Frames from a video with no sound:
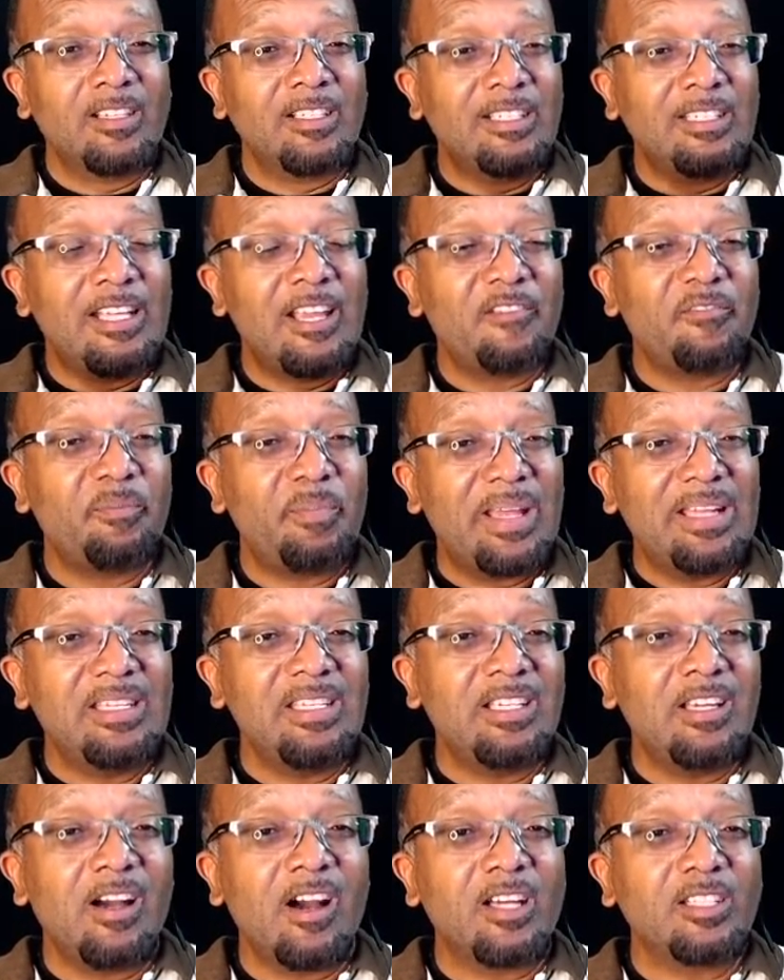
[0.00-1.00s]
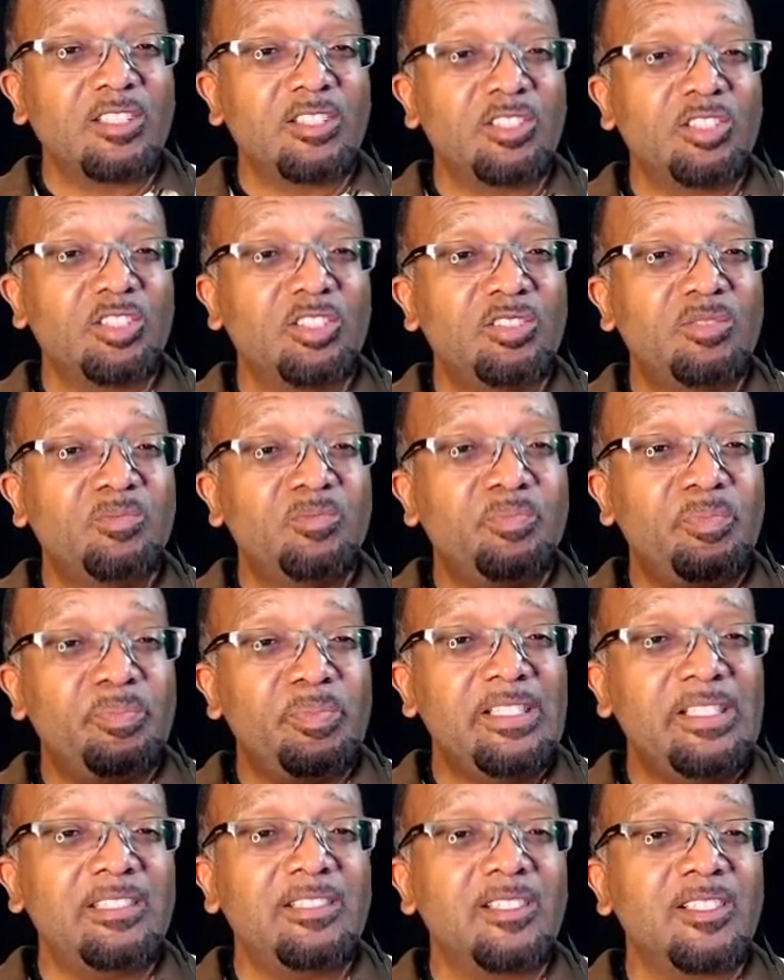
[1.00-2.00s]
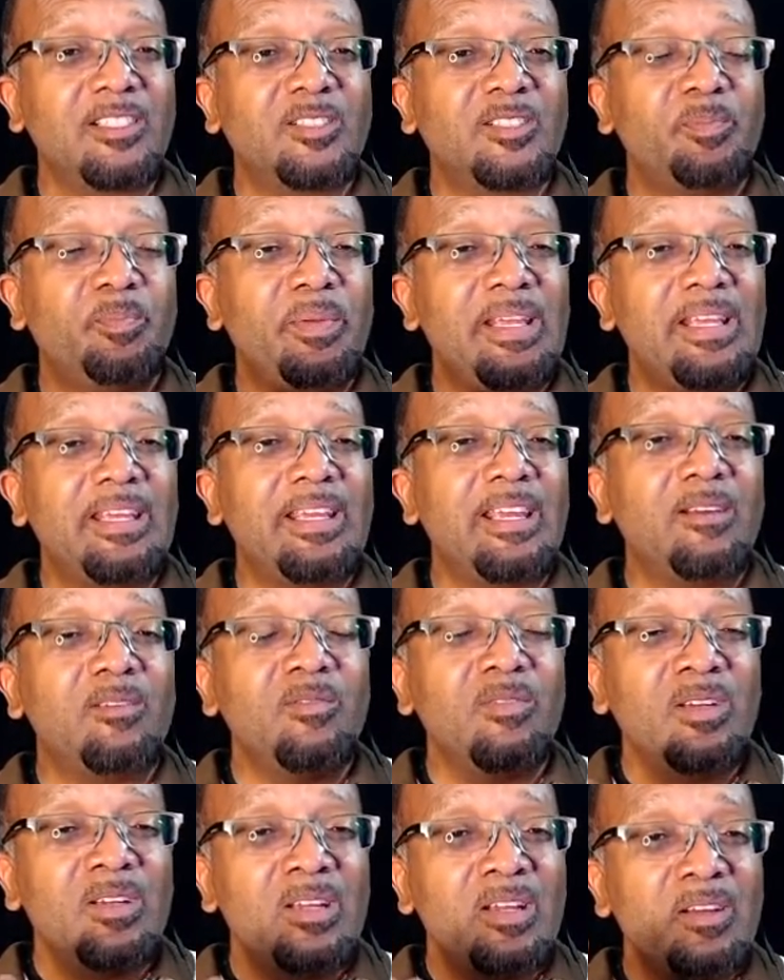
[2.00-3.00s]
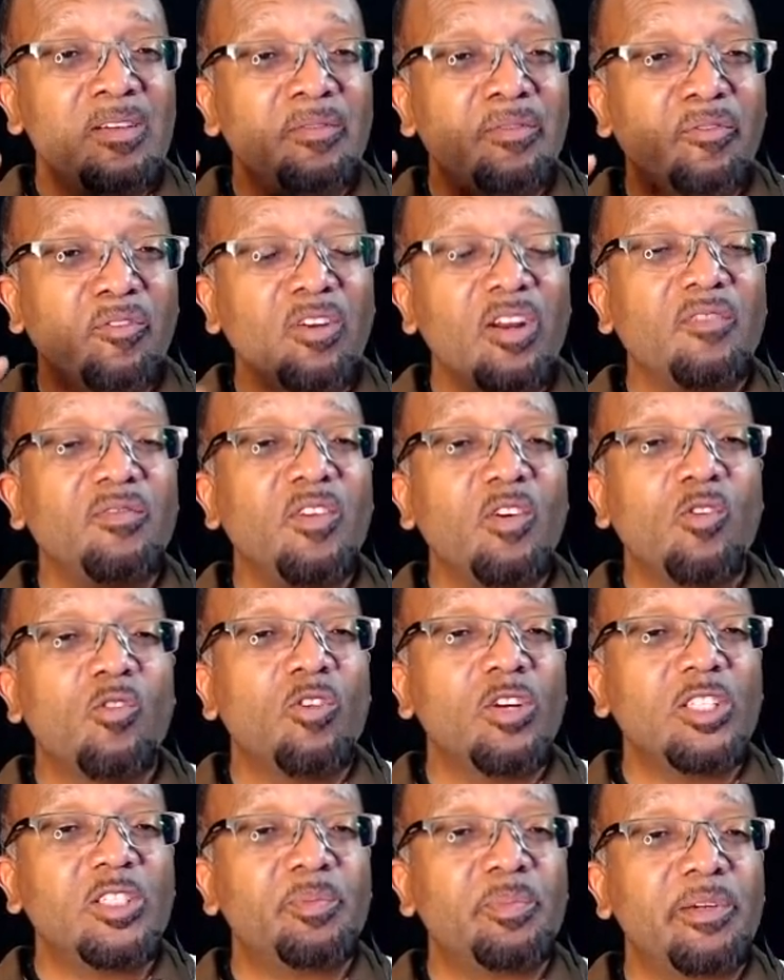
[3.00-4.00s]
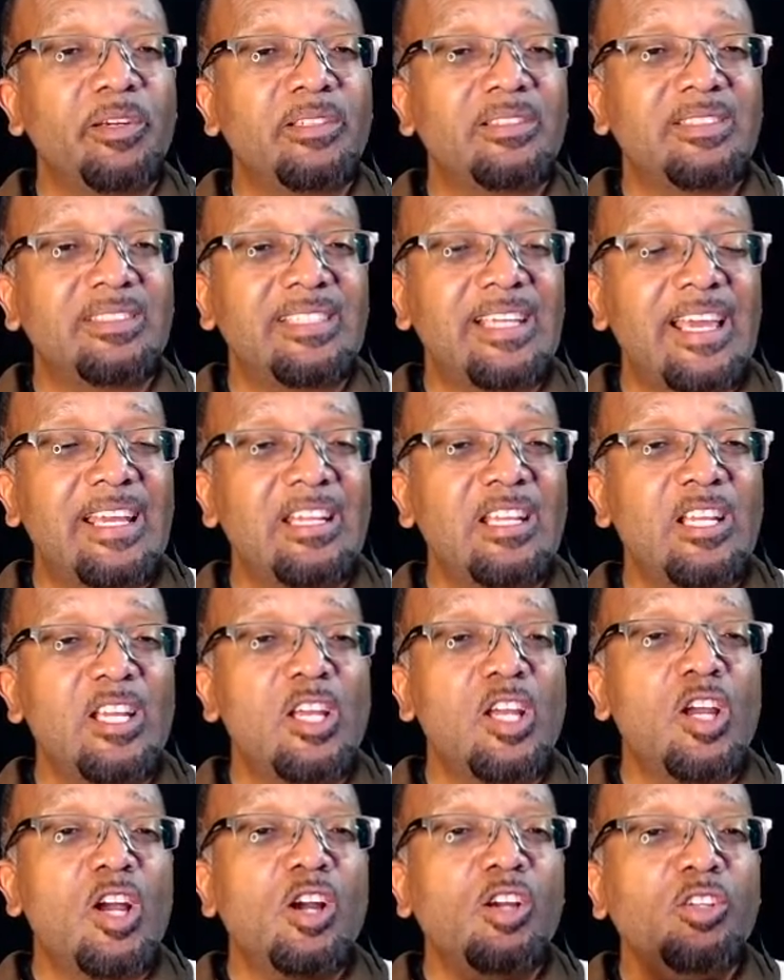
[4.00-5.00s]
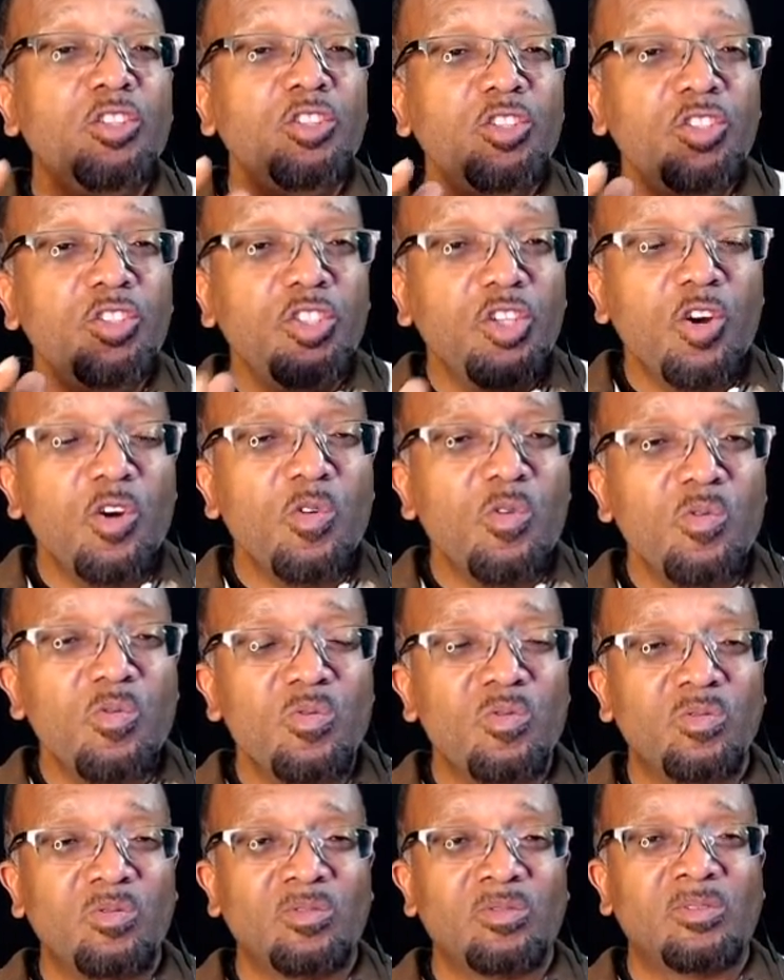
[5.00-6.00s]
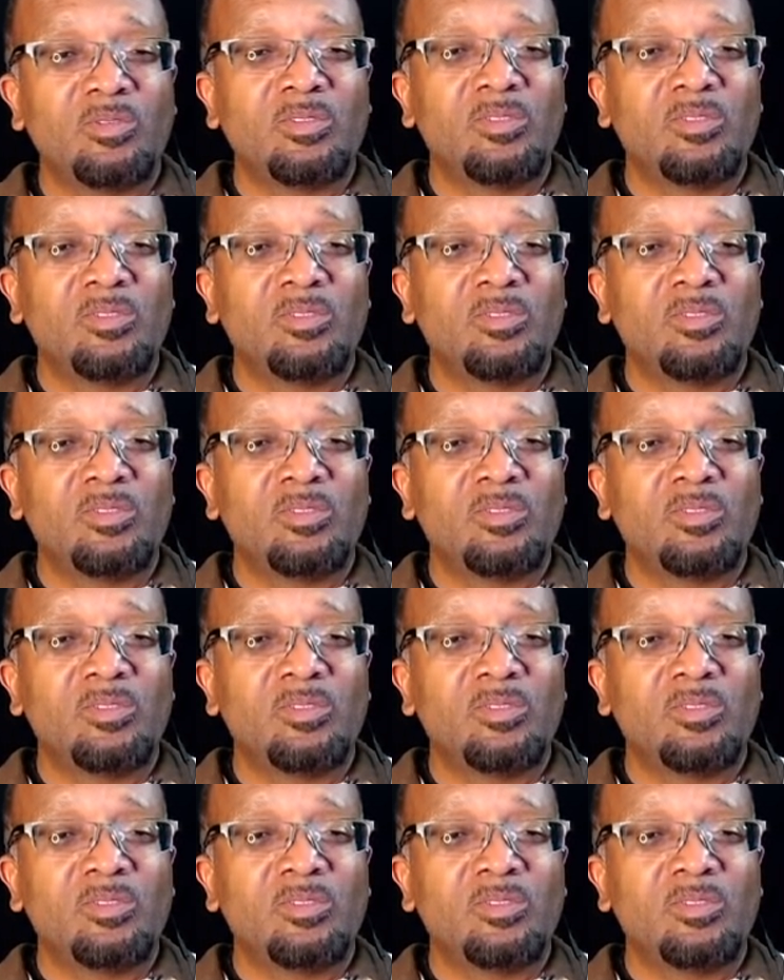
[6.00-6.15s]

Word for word: on the day of Pentecost, Peter, speaking full of the Holy Spirit, said, You,